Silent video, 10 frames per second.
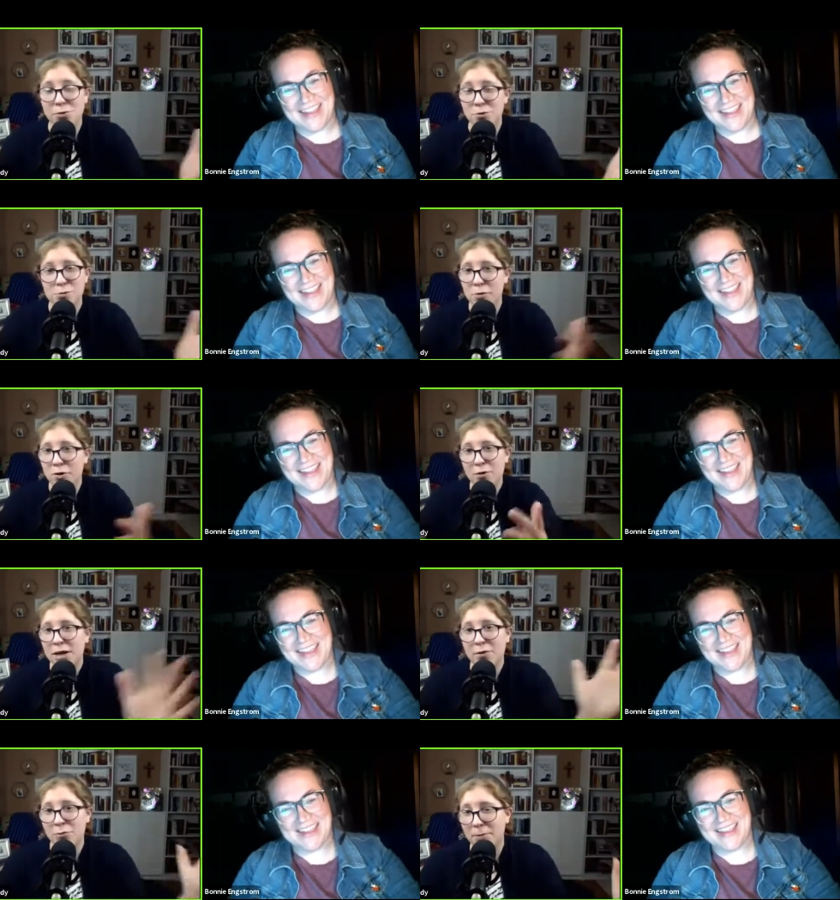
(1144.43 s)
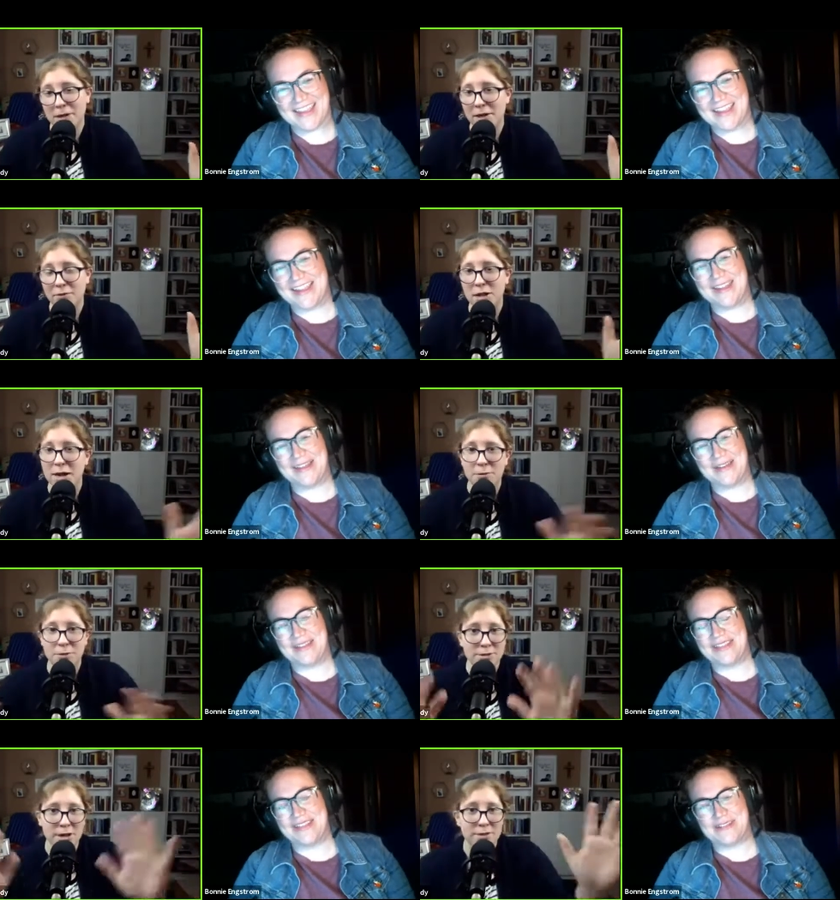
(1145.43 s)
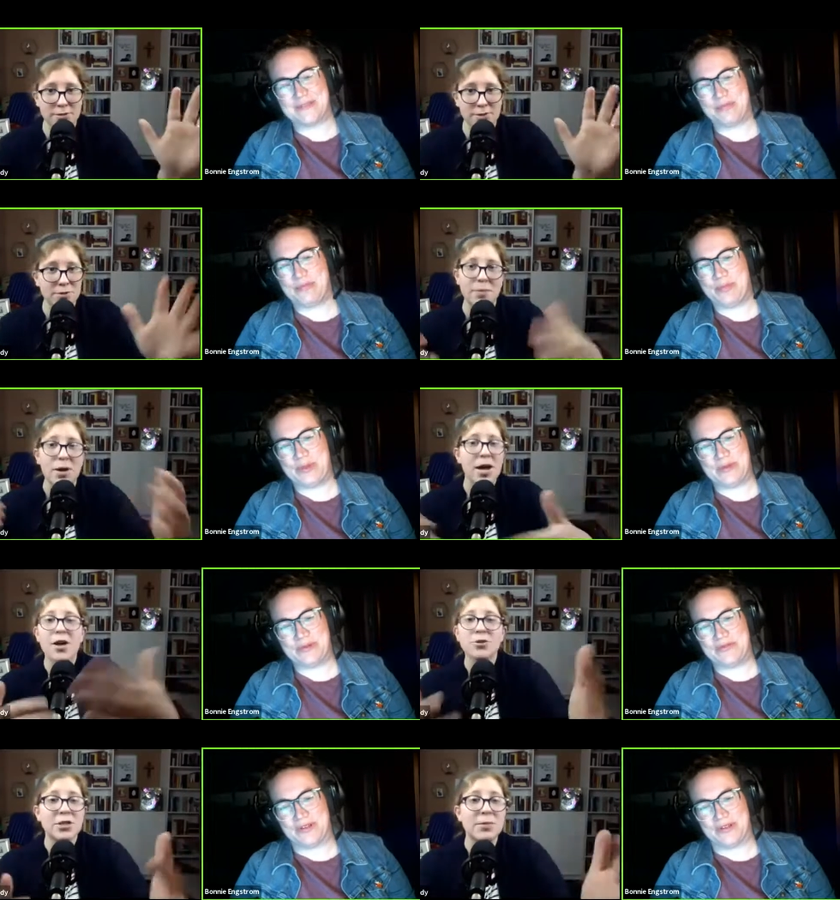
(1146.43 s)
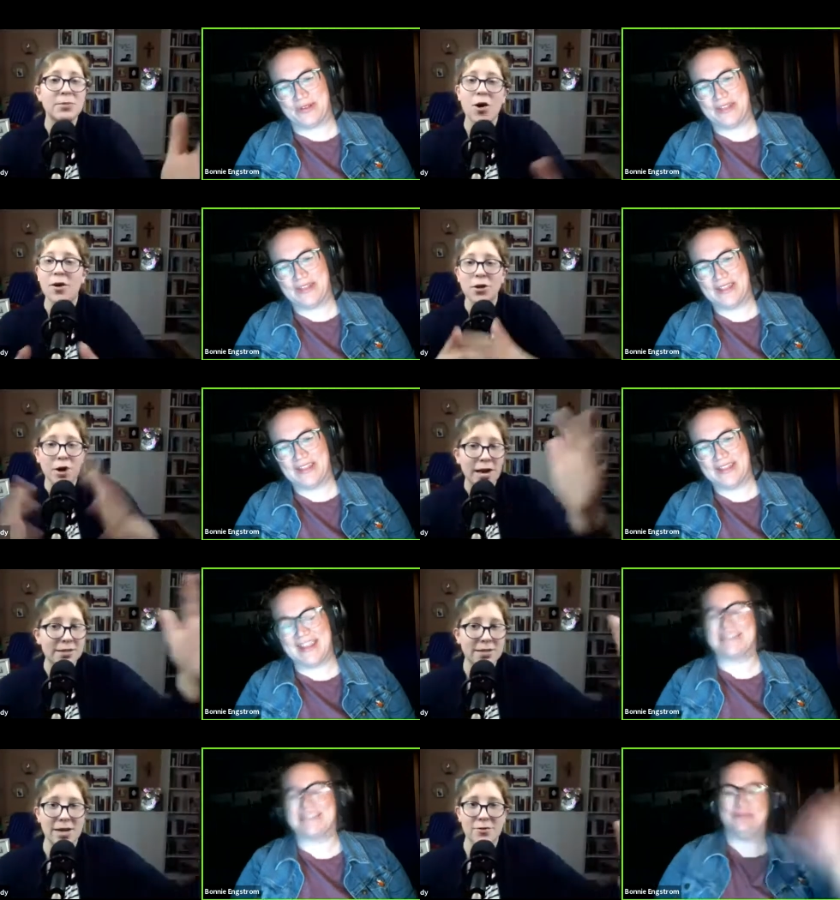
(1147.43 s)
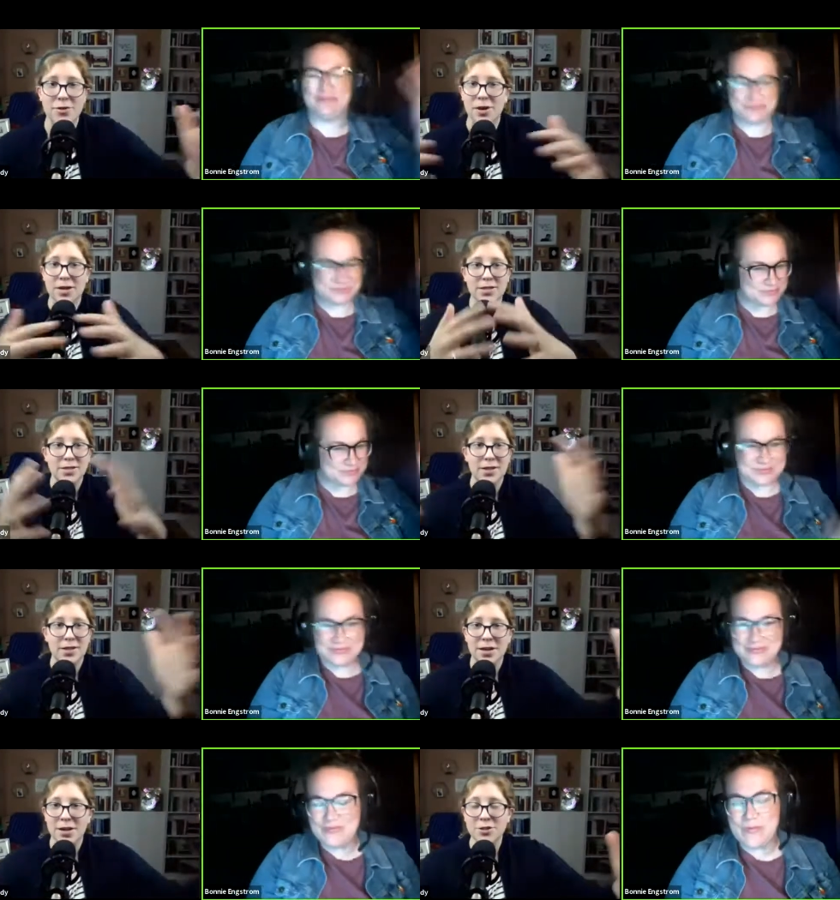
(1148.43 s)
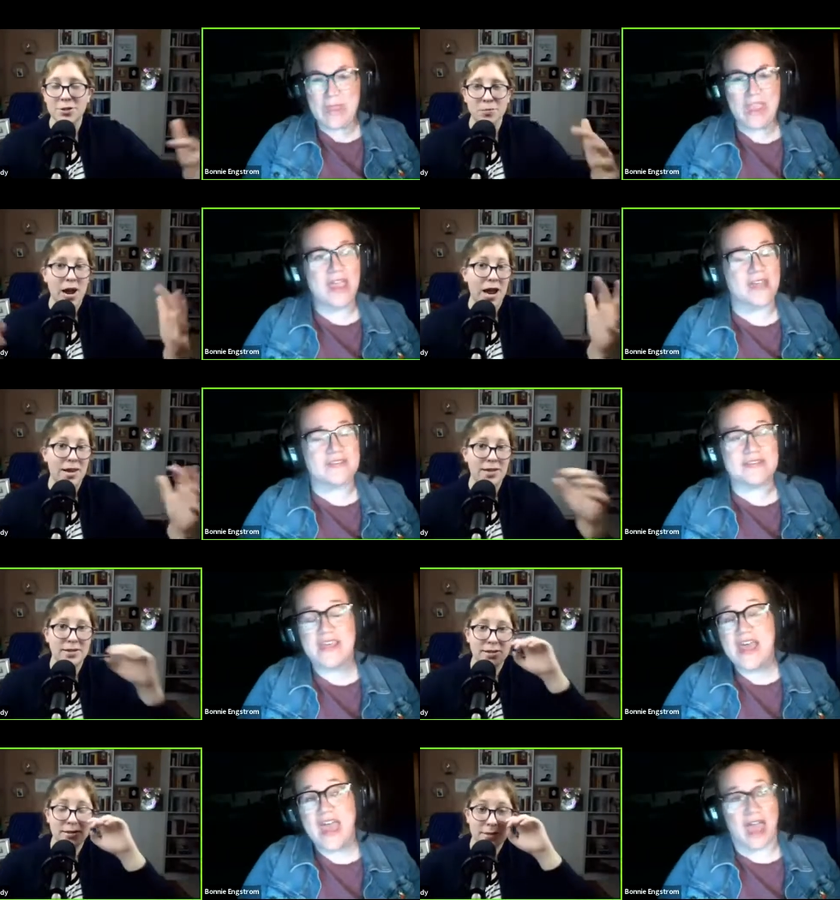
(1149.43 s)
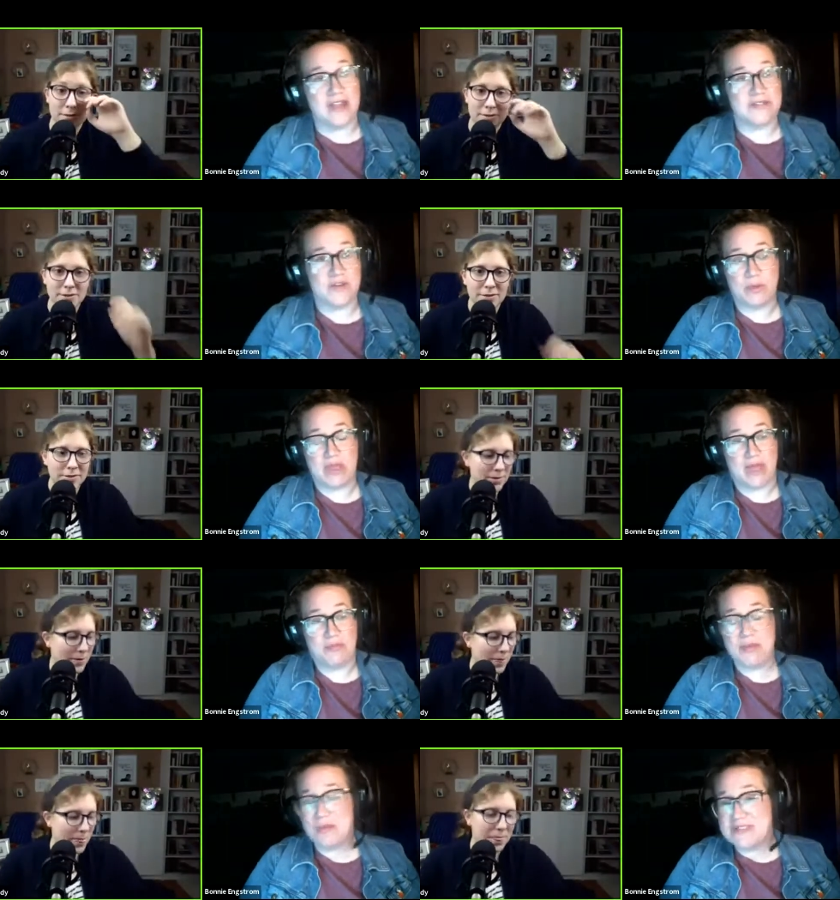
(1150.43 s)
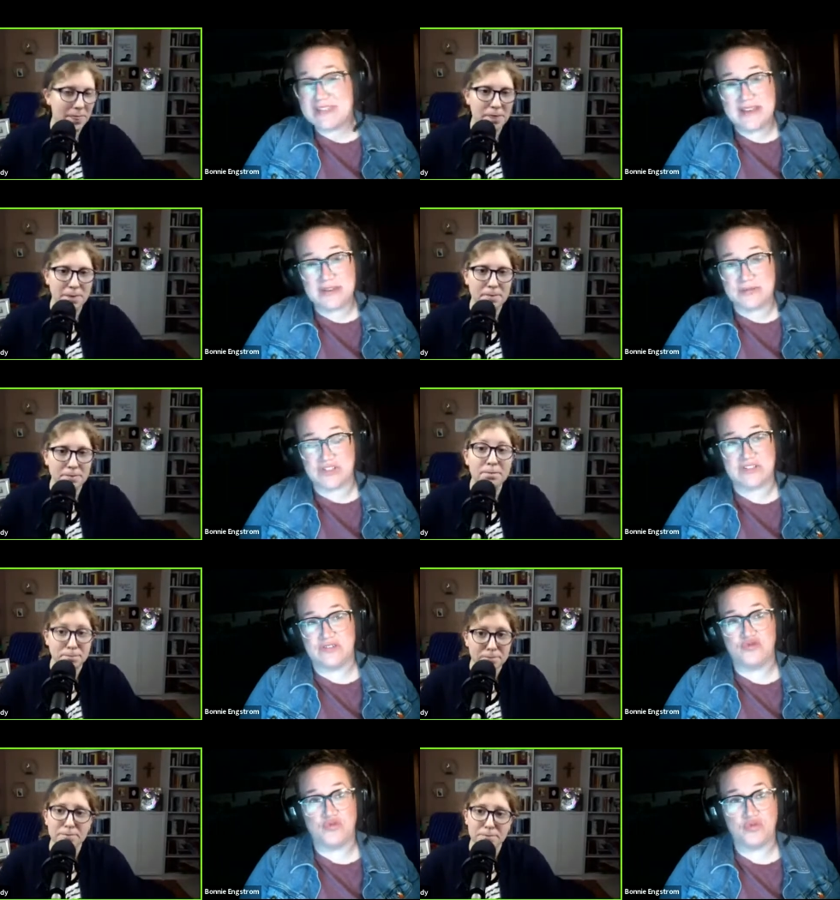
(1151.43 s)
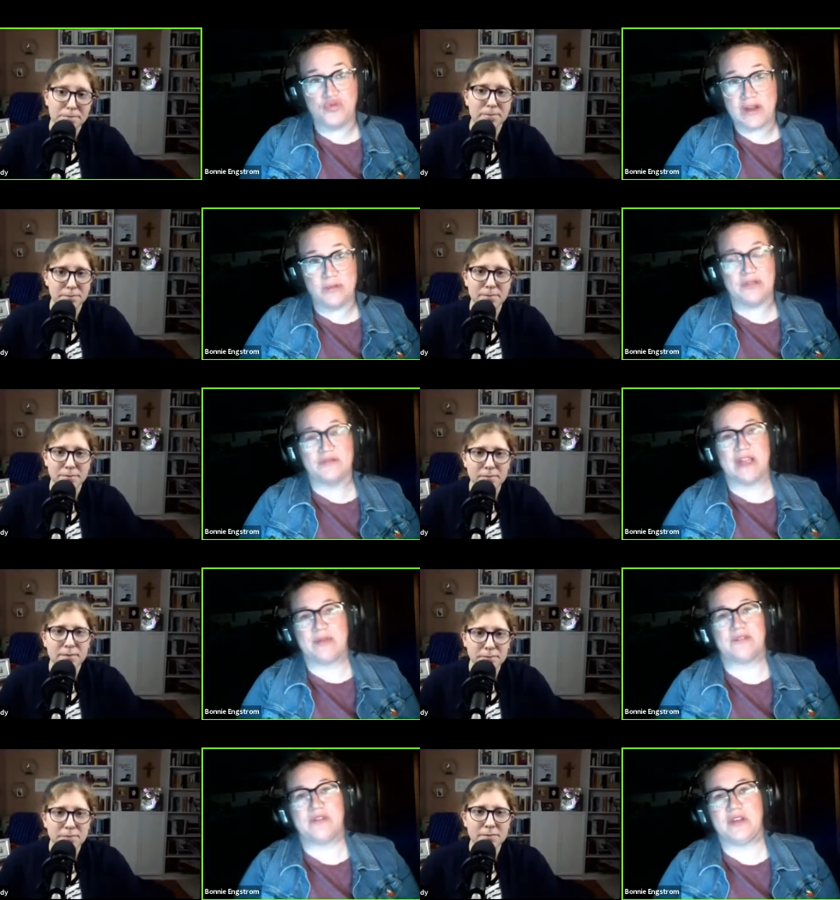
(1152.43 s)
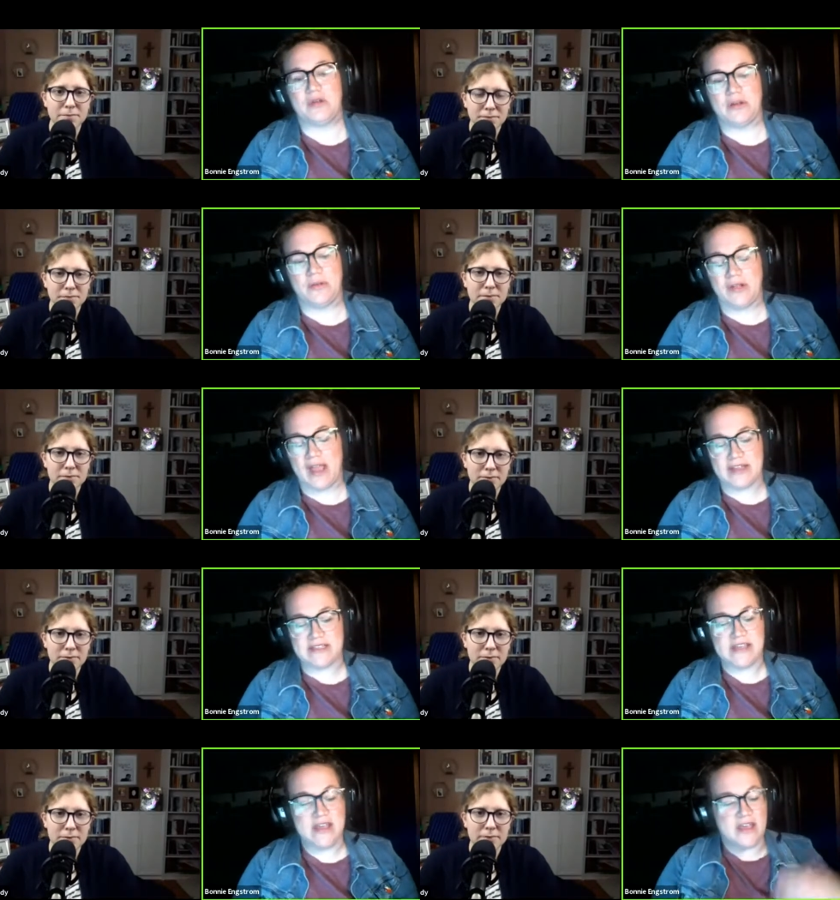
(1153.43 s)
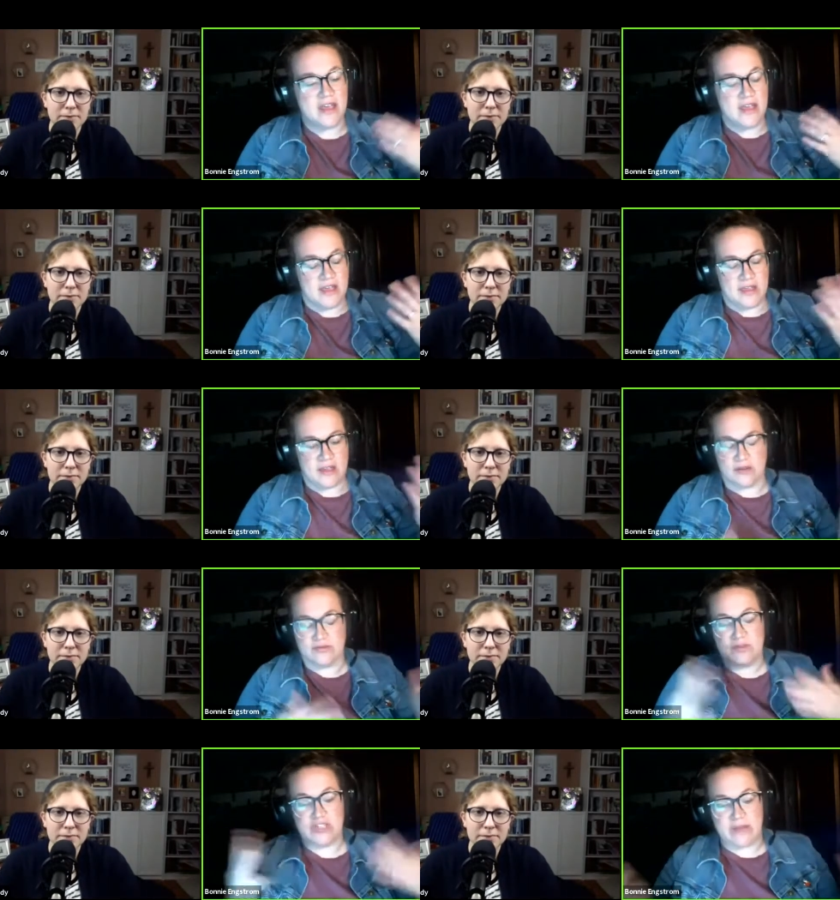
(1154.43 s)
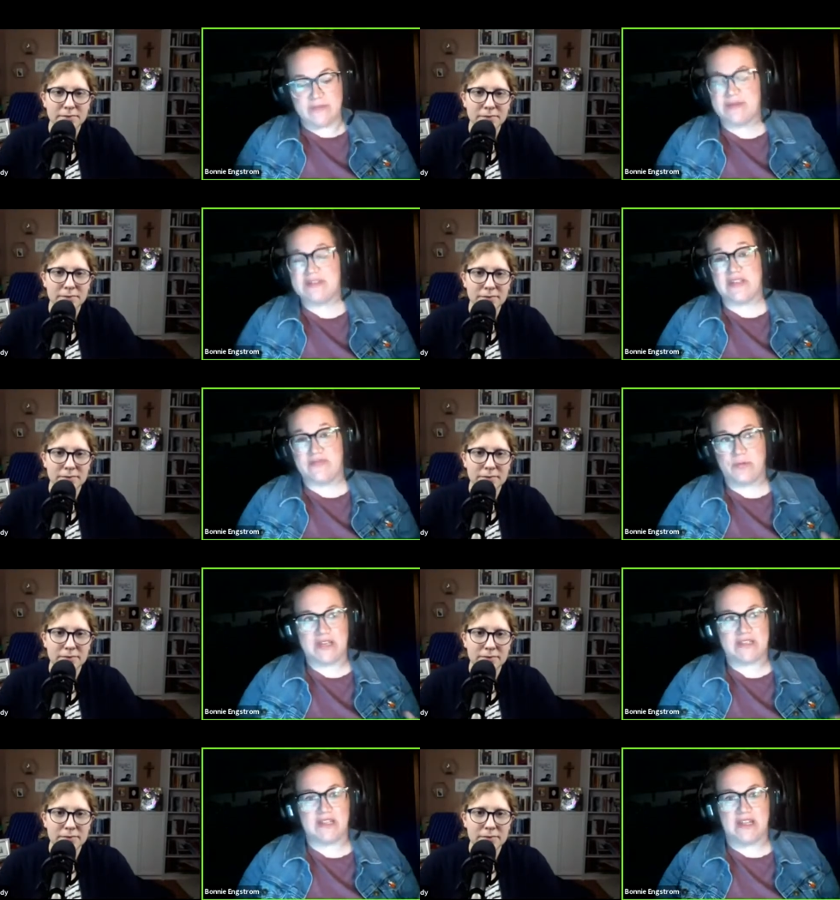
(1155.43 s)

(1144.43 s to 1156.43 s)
Speaker 1: which was preordained from the beginning of time because God's That's outside of time. Beautiful. So keep going. You're asking yes. everybody to to pray. Yes.
Speaker 2: And so and people did. It was just incredible. It was absolutely incredible. And you know, James spent seven weeks